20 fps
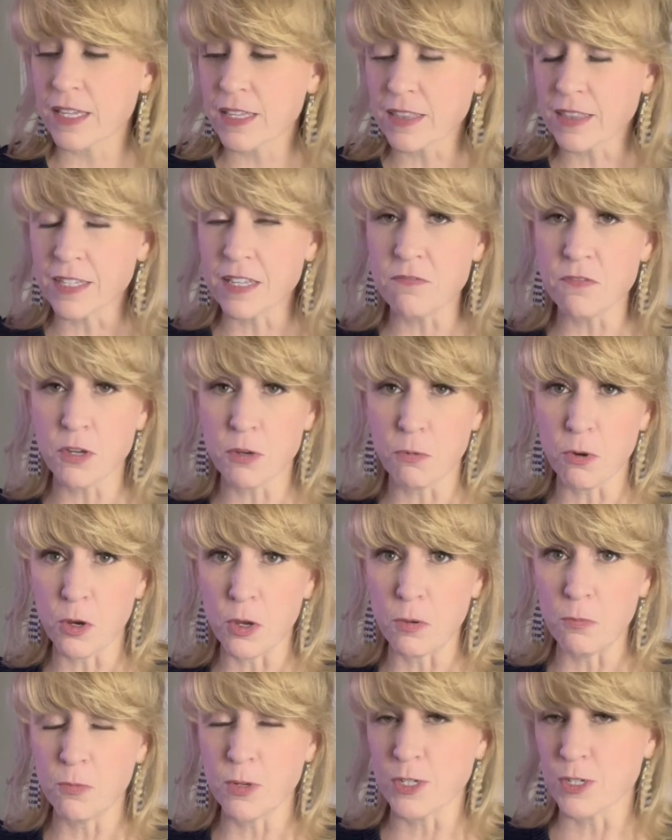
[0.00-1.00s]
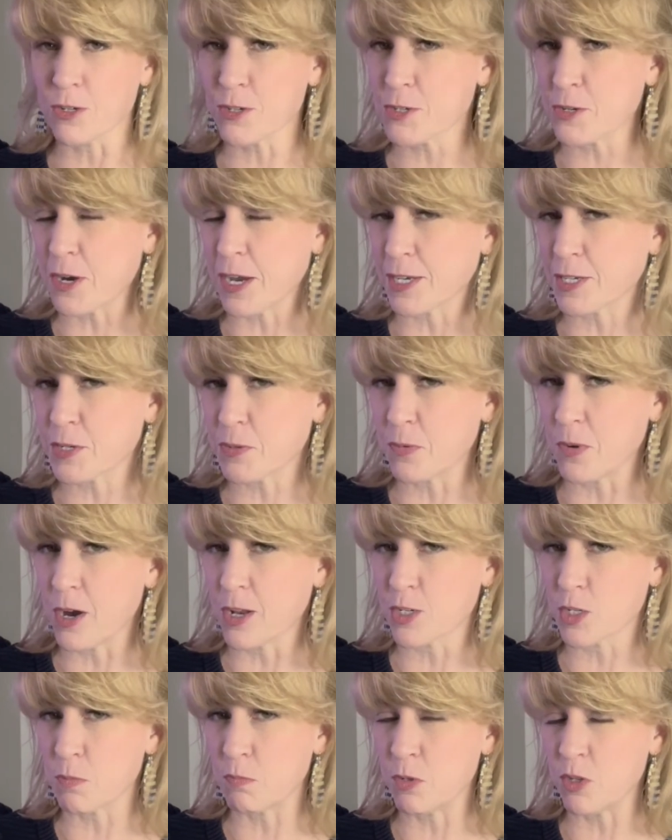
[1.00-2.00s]
living room when you're trying to
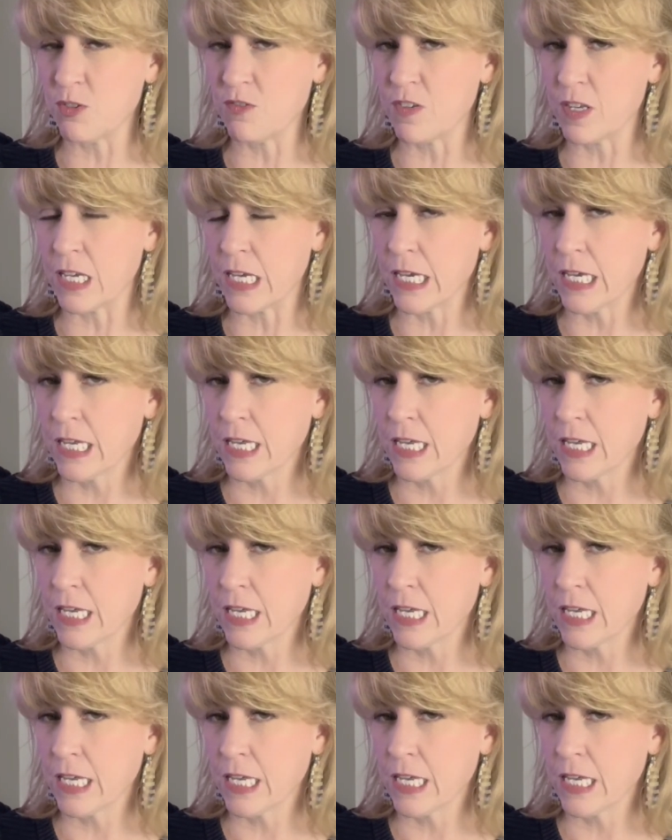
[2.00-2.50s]
watch a movie.